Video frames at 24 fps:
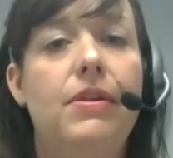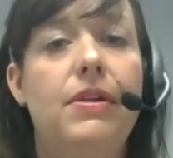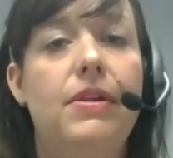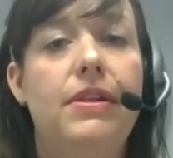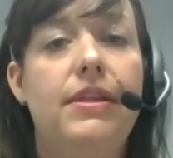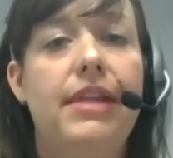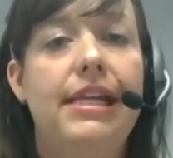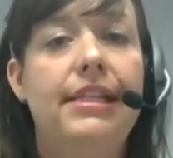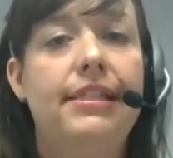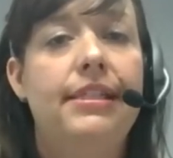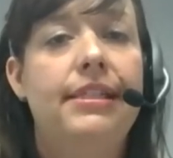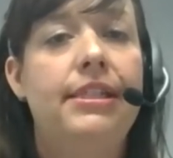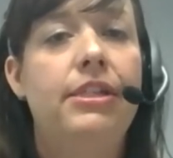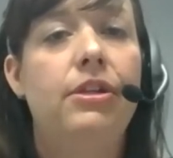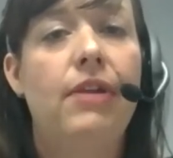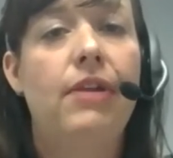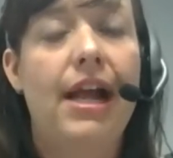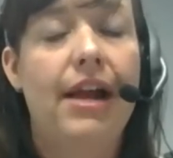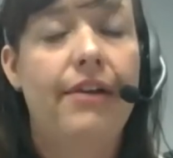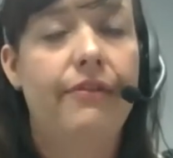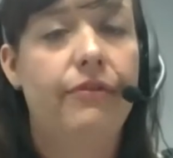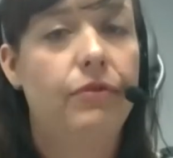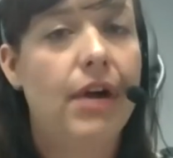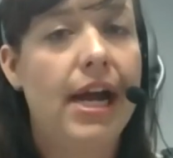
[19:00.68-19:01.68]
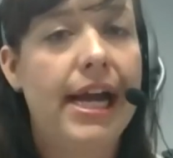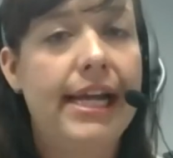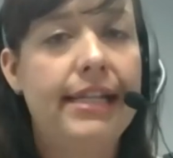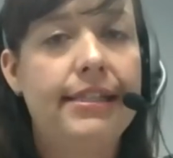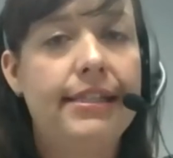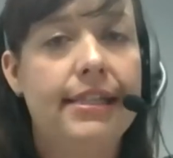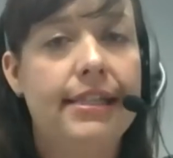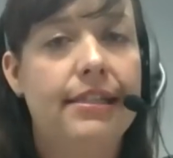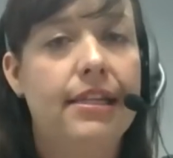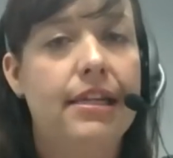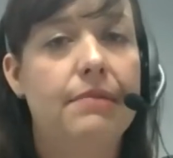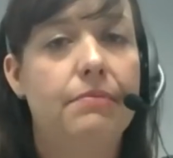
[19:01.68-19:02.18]
They still have rights
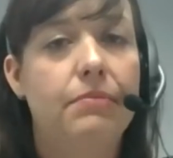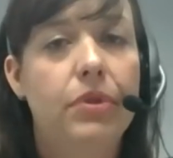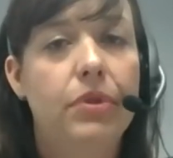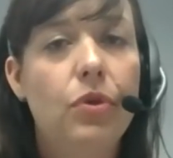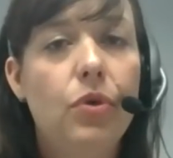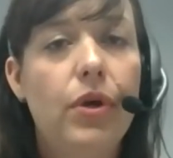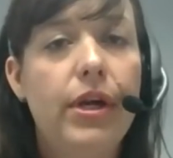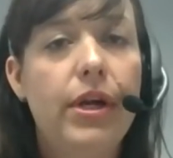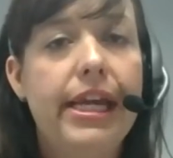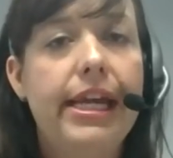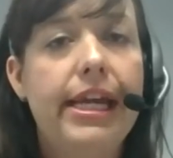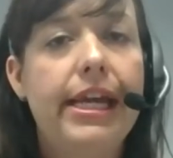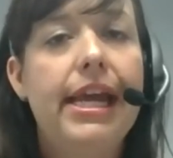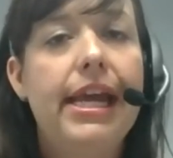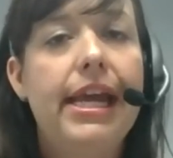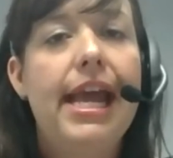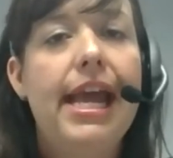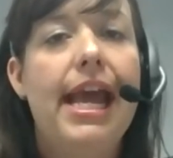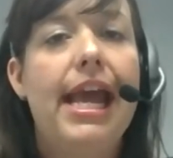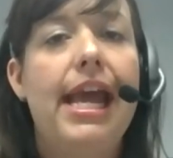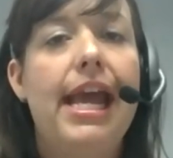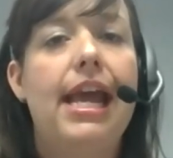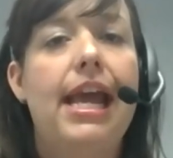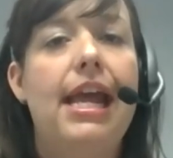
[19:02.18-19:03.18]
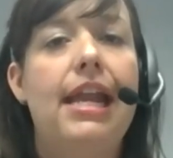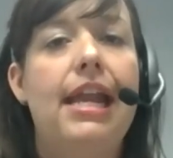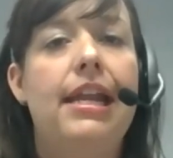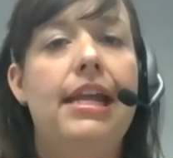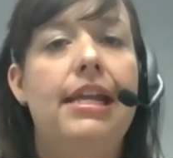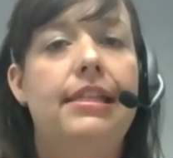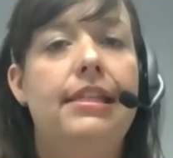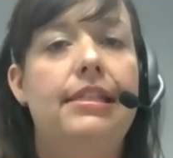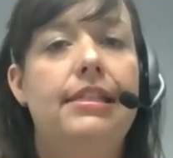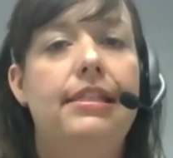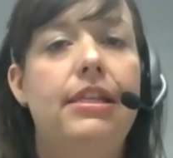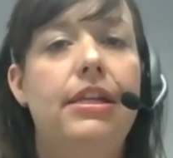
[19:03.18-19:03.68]
as an employee, and
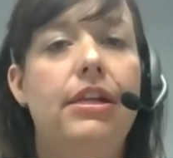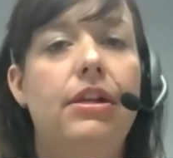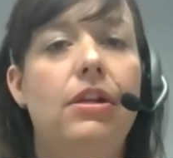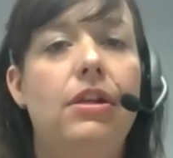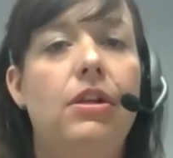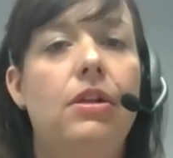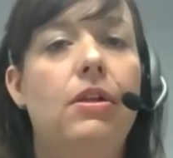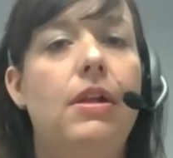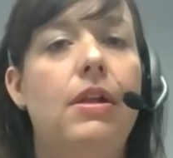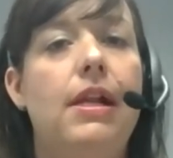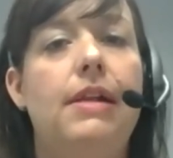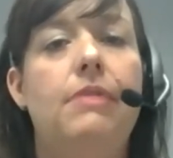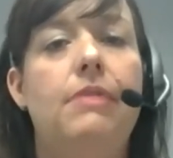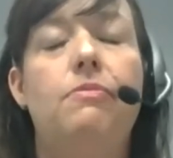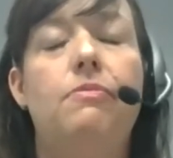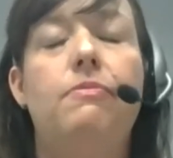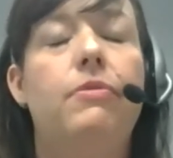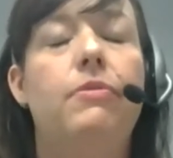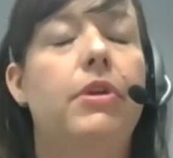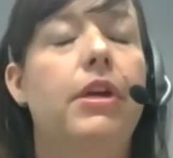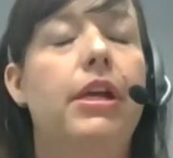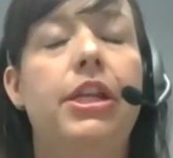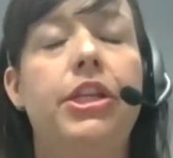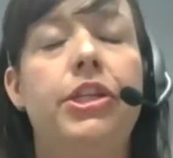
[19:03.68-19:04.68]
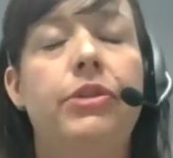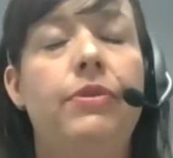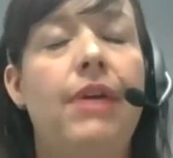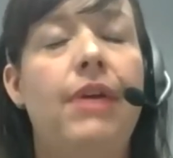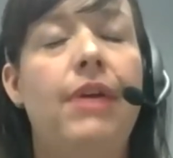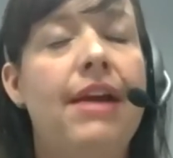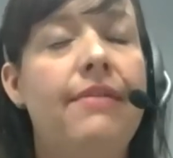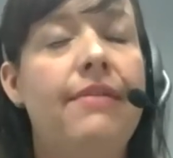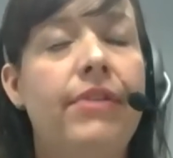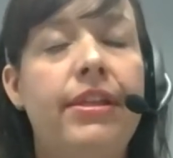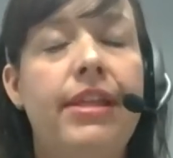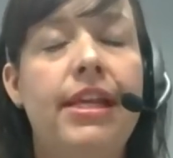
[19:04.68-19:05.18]
we're going to do
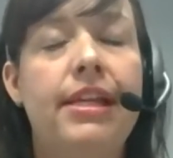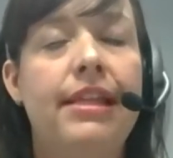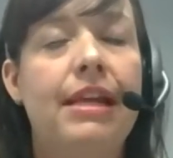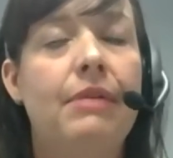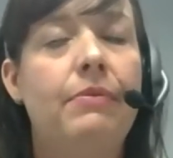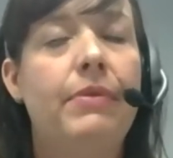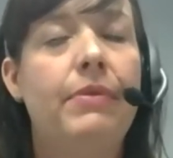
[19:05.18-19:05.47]
everything that we